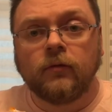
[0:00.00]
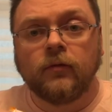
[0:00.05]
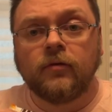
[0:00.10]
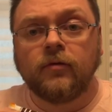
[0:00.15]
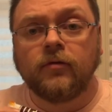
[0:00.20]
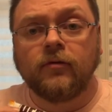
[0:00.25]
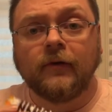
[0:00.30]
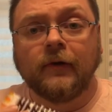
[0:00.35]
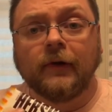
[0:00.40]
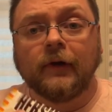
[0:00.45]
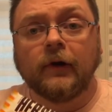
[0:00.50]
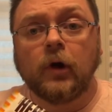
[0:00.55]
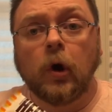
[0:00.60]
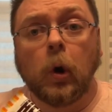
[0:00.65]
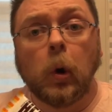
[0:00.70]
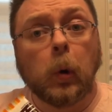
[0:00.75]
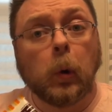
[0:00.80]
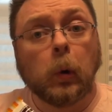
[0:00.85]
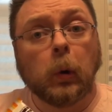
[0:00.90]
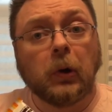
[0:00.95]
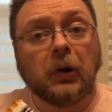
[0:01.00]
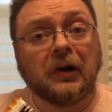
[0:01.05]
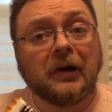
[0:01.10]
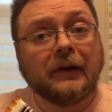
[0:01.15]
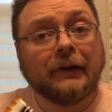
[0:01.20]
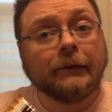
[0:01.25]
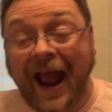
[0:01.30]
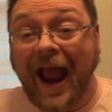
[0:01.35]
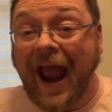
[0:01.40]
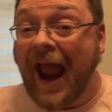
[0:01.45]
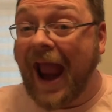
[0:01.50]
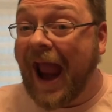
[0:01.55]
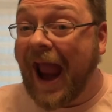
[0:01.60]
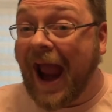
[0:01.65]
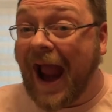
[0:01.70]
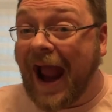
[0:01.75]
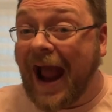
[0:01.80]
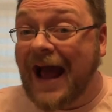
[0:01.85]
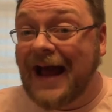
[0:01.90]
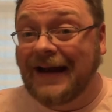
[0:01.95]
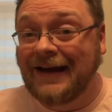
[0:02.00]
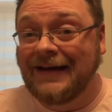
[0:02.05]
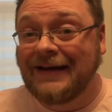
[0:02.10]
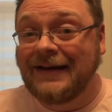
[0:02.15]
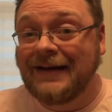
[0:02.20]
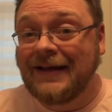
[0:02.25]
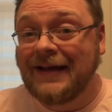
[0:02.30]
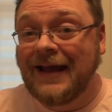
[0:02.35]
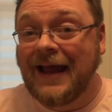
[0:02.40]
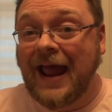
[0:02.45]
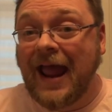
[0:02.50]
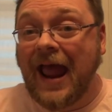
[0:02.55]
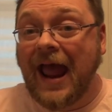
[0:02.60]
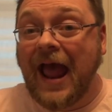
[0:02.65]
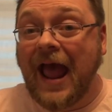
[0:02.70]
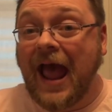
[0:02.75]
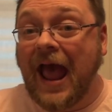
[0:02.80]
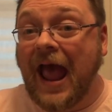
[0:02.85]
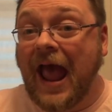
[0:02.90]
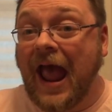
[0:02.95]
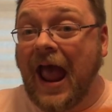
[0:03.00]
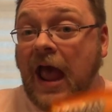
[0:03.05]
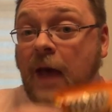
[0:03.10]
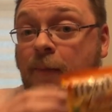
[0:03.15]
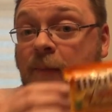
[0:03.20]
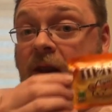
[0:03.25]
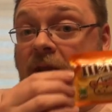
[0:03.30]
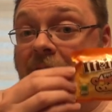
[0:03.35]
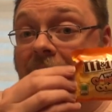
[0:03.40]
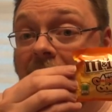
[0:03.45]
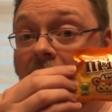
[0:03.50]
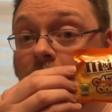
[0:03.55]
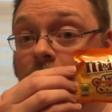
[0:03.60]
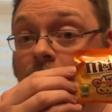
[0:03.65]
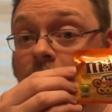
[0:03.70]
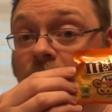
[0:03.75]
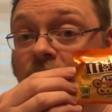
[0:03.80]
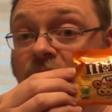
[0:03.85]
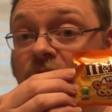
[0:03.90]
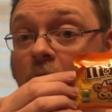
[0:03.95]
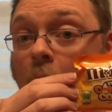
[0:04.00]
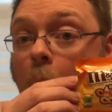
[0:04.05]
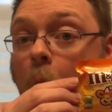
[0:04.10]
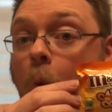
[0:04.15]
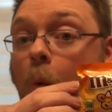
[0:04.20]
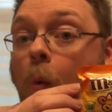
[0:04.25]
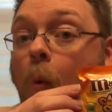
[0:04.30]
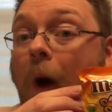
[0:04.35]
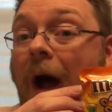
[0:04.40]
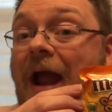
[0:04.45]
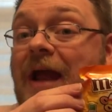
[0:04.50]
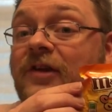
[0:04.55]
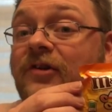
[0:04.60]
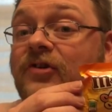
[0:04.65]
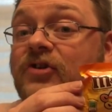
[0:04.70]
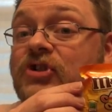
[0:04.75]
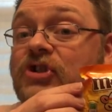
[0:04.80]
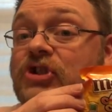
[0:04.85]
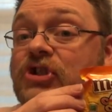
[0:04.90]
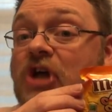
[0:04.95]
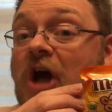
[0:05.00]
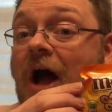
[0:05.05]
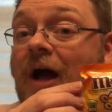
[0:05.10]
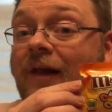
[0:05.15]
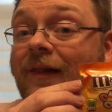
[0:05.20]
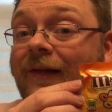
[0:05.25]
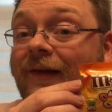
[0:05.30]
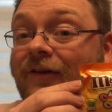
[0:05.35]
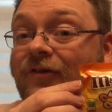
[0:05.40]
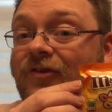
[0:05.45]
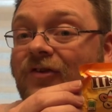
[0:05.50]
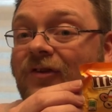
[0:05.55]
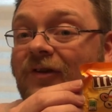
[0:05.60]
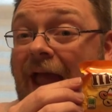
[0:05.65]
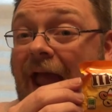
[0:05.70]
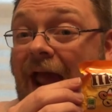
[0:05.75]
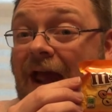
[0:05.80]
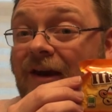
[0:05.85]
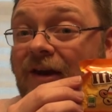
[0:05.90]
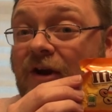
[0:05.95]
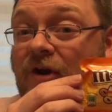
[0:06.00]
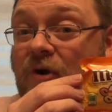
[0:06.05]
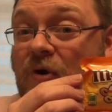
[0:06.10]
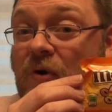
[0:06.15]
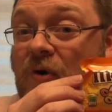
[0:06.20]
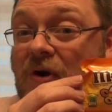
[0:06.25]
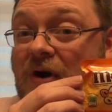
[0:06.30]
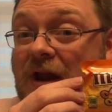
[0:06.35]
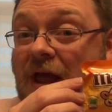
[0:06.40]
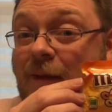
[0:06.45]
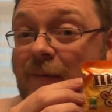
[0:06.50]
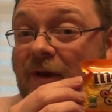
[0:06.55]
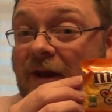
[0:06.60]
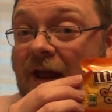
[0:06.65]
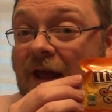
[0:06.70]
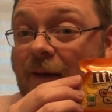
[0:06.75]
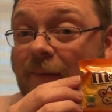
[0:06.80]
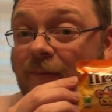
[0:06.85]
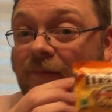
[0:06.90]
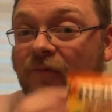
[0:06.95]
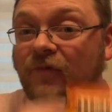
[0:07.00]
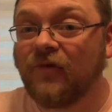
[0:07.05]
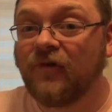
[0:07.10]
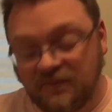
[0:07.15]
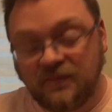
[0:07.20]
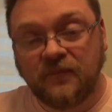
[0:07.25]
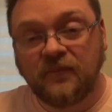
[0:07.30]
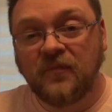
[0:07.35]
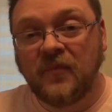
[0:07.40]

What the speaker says: Still cold. And M&Ms white chocolate candy corn M&Ms.